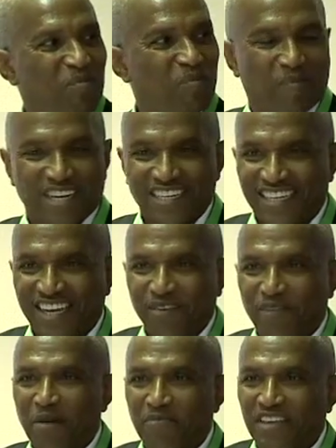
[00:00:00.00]
But
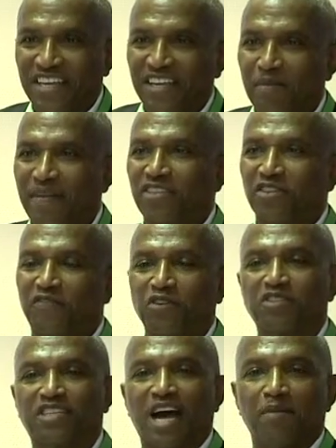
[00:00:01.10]
I'm thinking about the
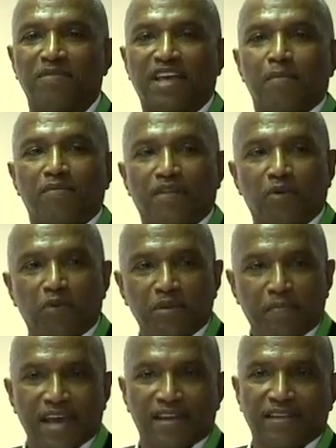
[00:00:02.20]
first time that we
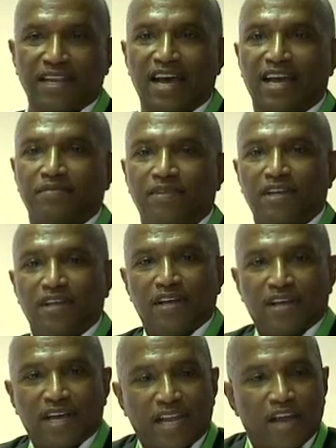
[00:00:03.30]
met, and I
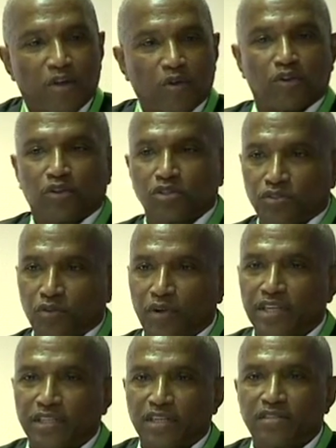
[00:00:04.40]
heard her
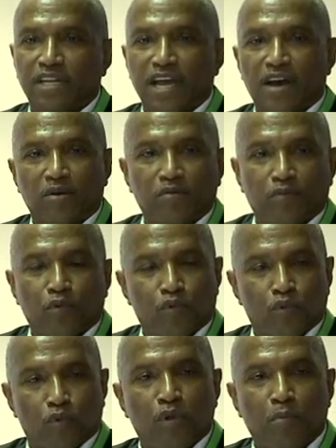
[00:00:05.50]
story and just how
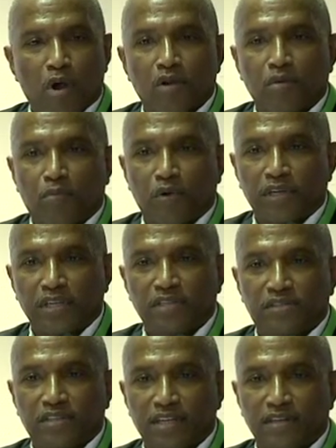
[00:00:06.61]
remarkable it
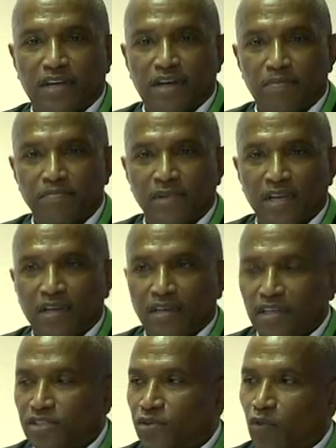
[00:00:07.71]
is. And
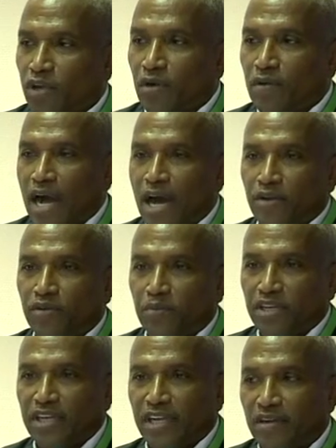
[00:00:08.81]
it's a real honor to
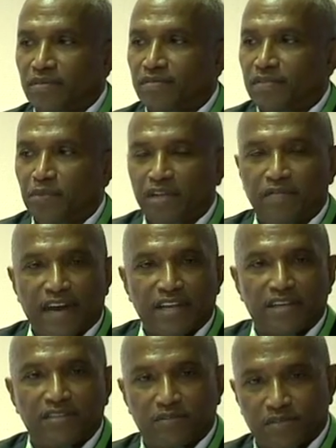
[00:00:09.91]
be here, to be
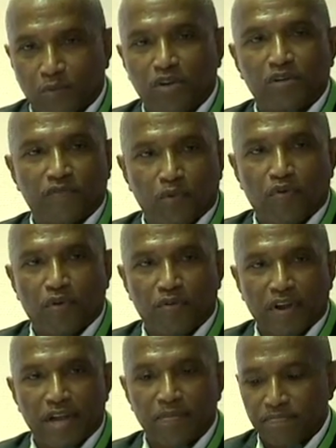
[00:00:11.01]
invited. It's a wonderful
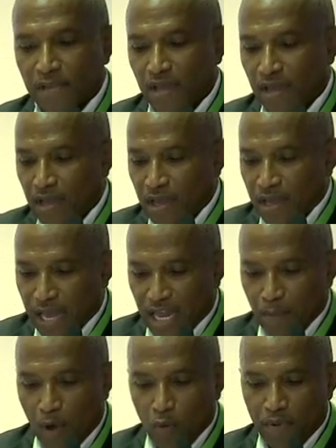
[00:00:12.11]
program, and
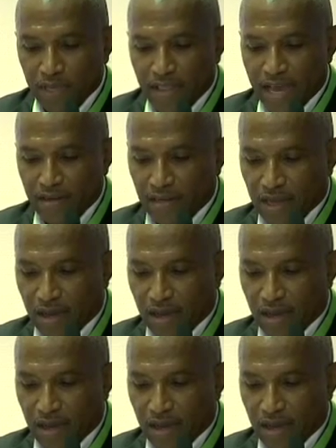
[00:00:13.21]
I'm hoping that